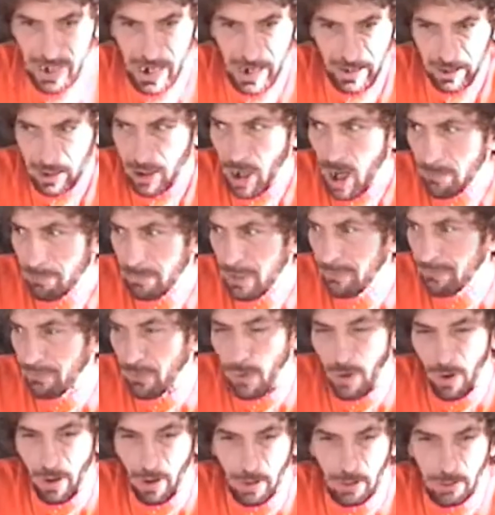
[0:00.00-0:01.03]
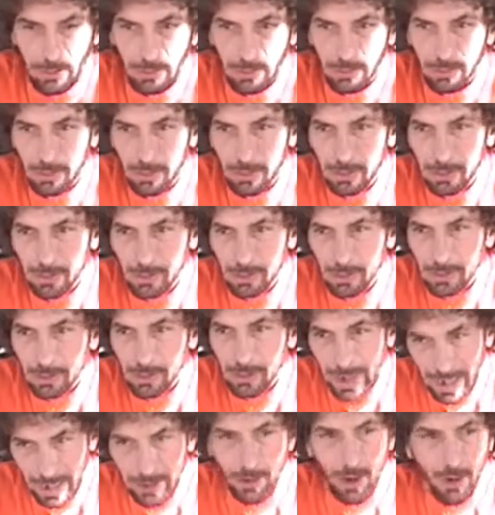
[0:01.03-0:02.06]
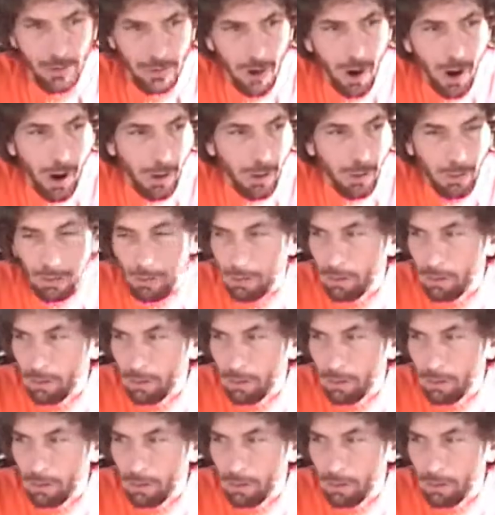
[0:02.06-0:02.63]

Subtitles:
The cup before. He don't know.